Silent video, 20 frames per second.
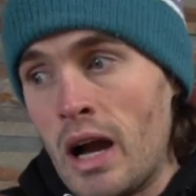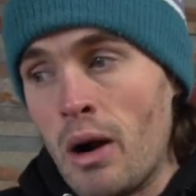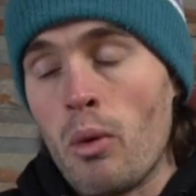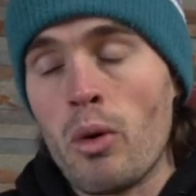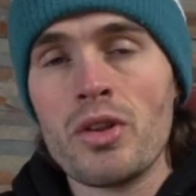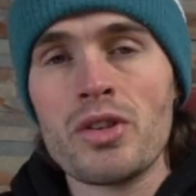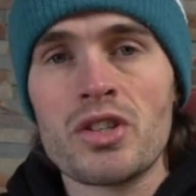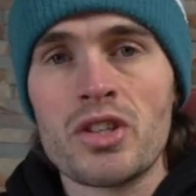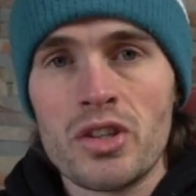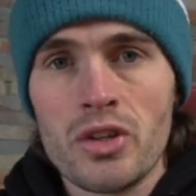I
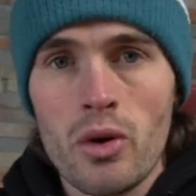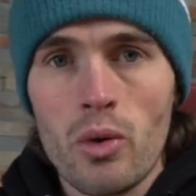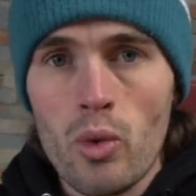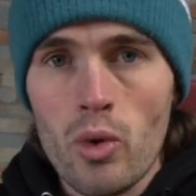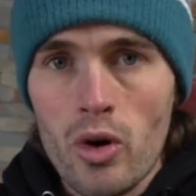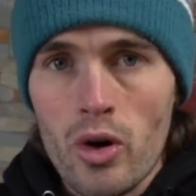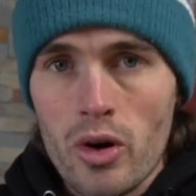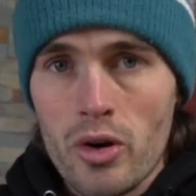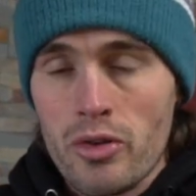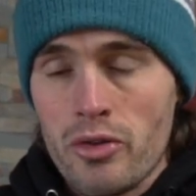want to do a
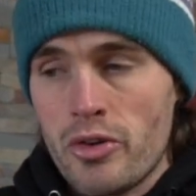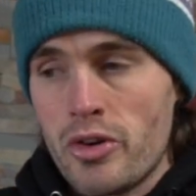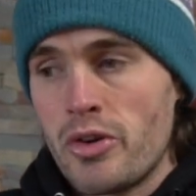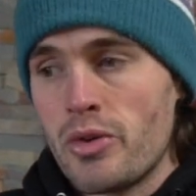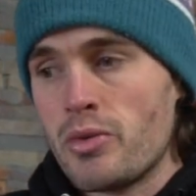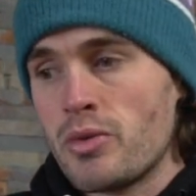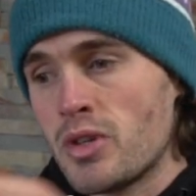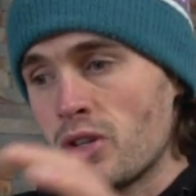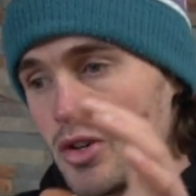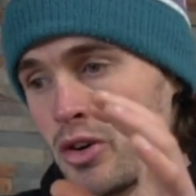
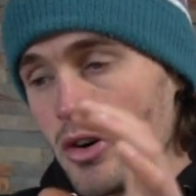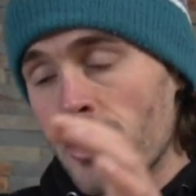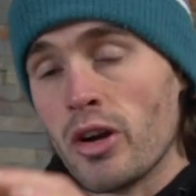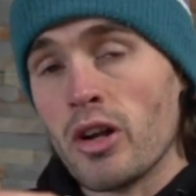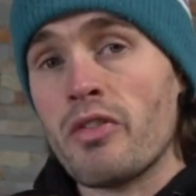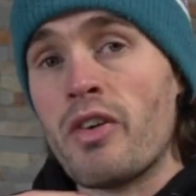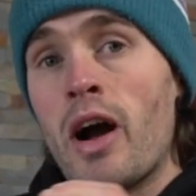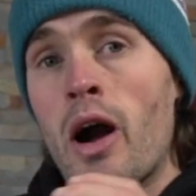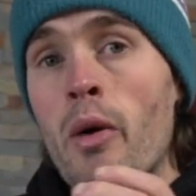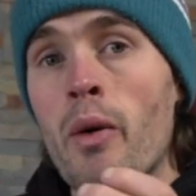walkthrough tutorial
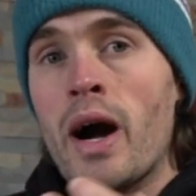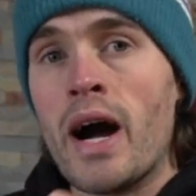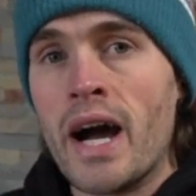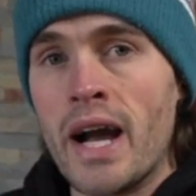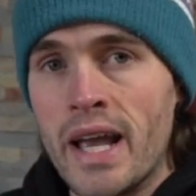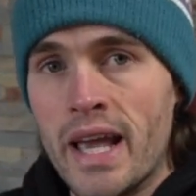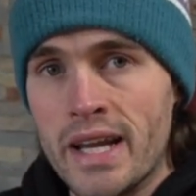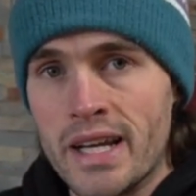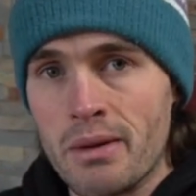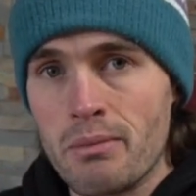of how
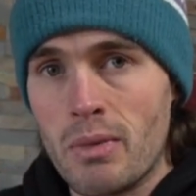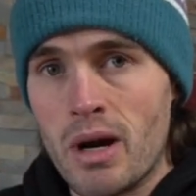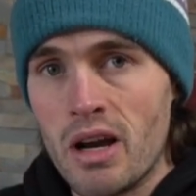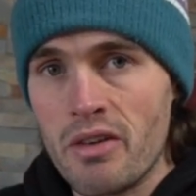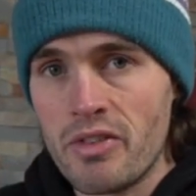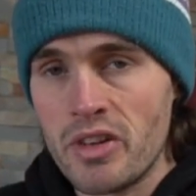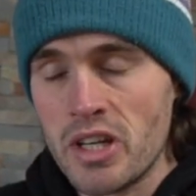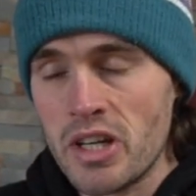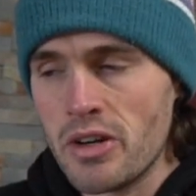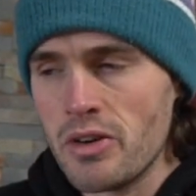I edit
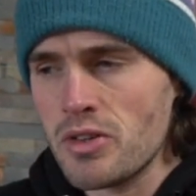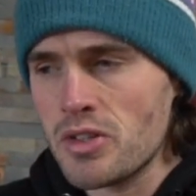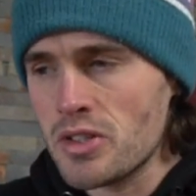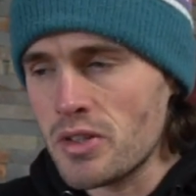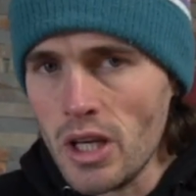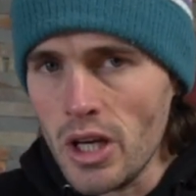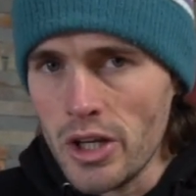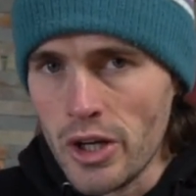my videos,